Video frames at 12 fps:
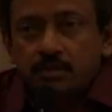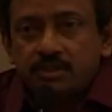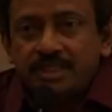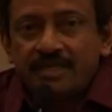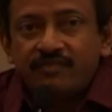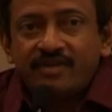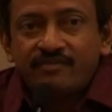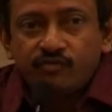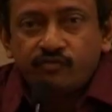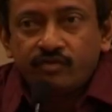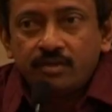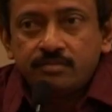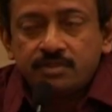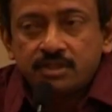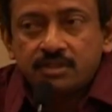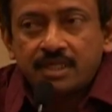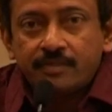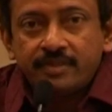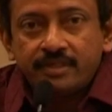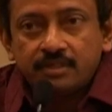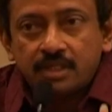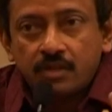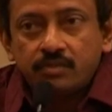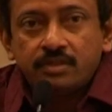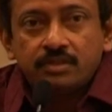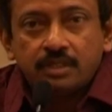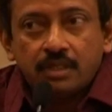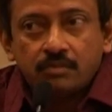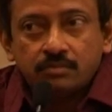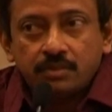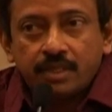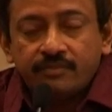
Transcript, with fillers: The shelf life of films is coming down and down,